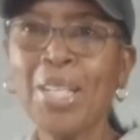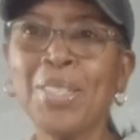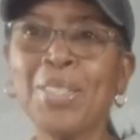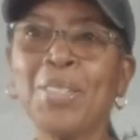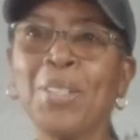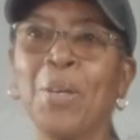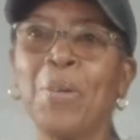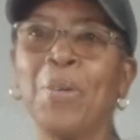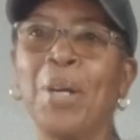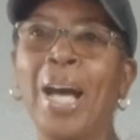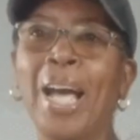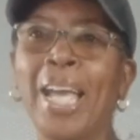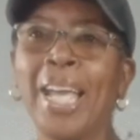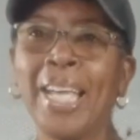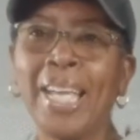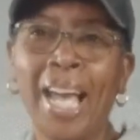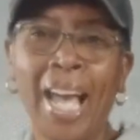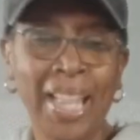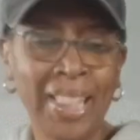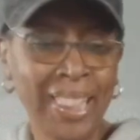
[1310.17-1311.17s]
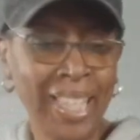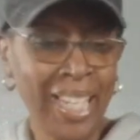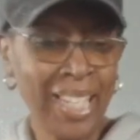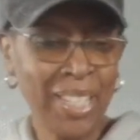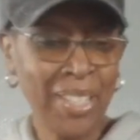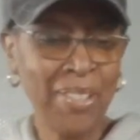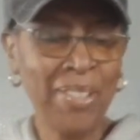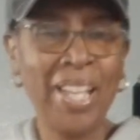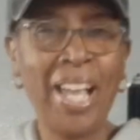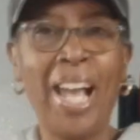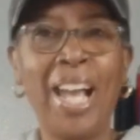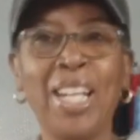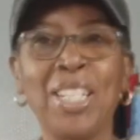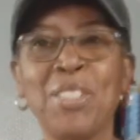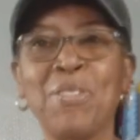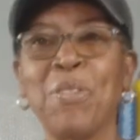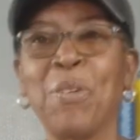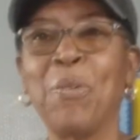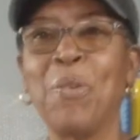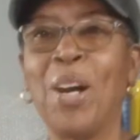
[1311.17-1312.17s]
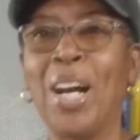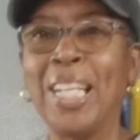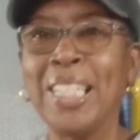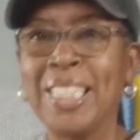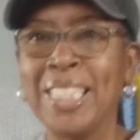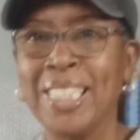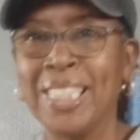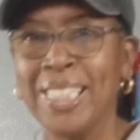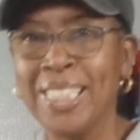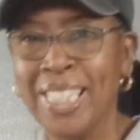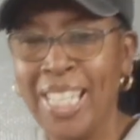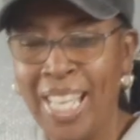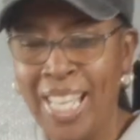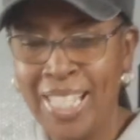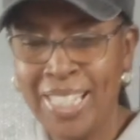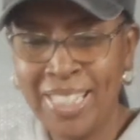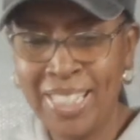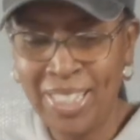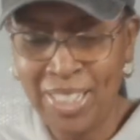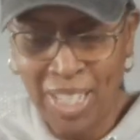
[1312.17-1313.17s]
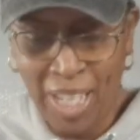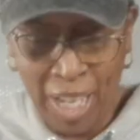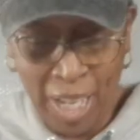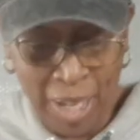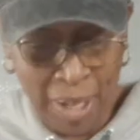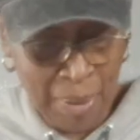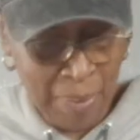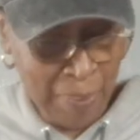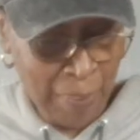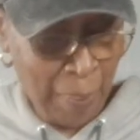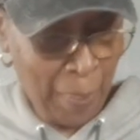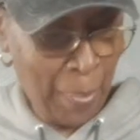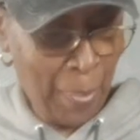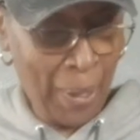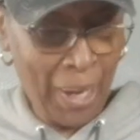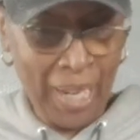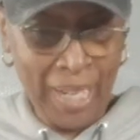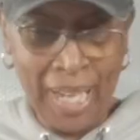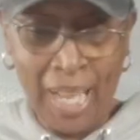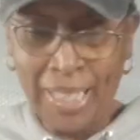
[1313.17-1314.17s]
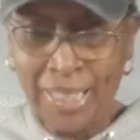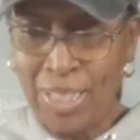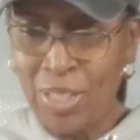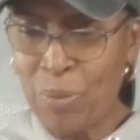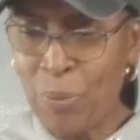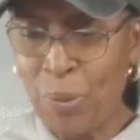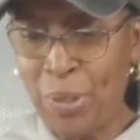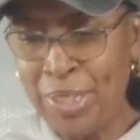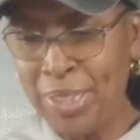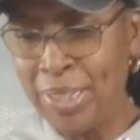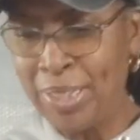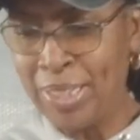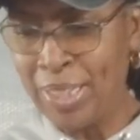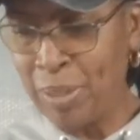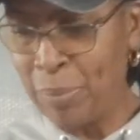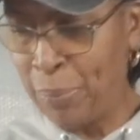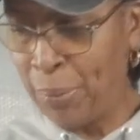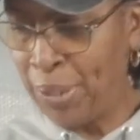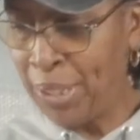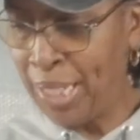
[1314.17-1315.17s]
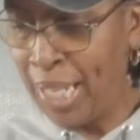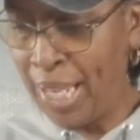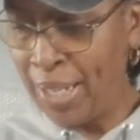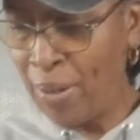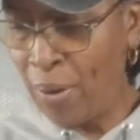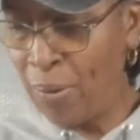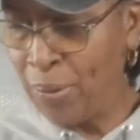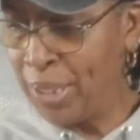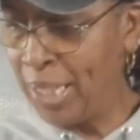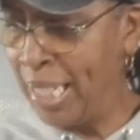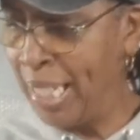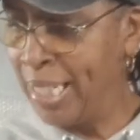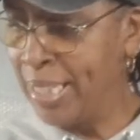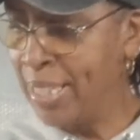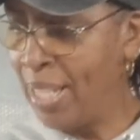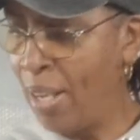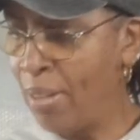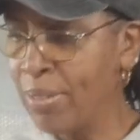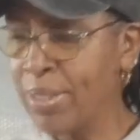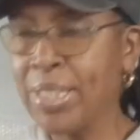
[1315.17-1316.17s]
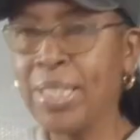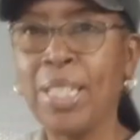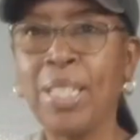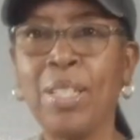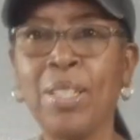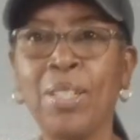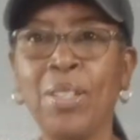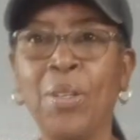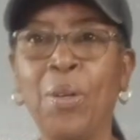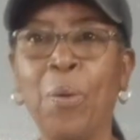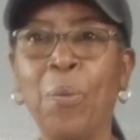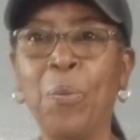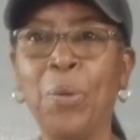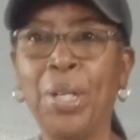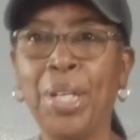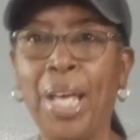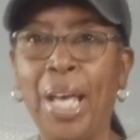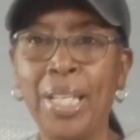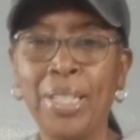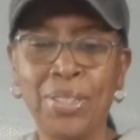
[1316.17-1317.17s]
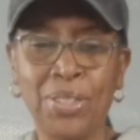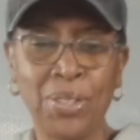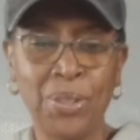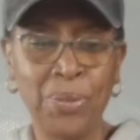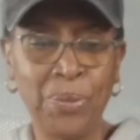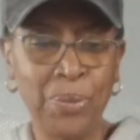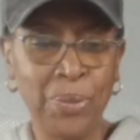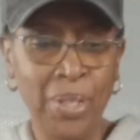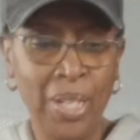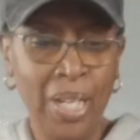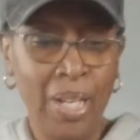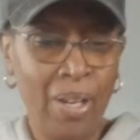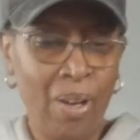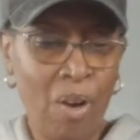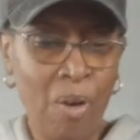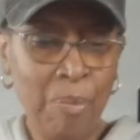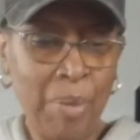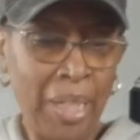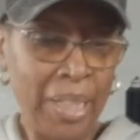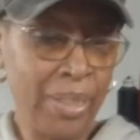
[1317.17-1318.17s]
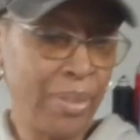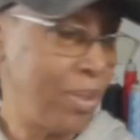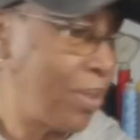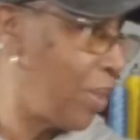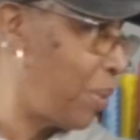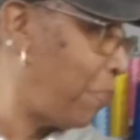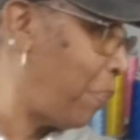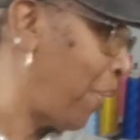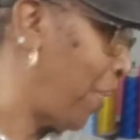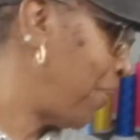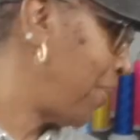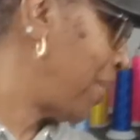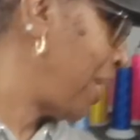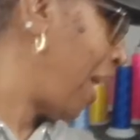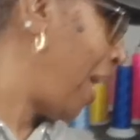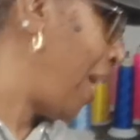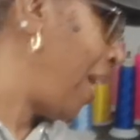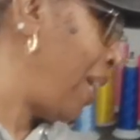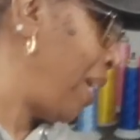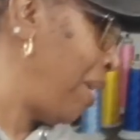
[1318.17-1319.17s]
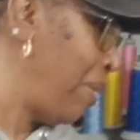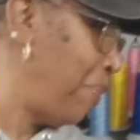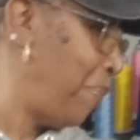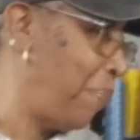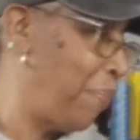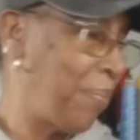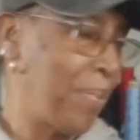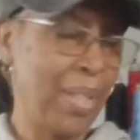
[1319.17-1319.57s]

So I thank you guys for watching today. And I just wanted to just bring that on and let y'all see, you know, what I do on my little spare time.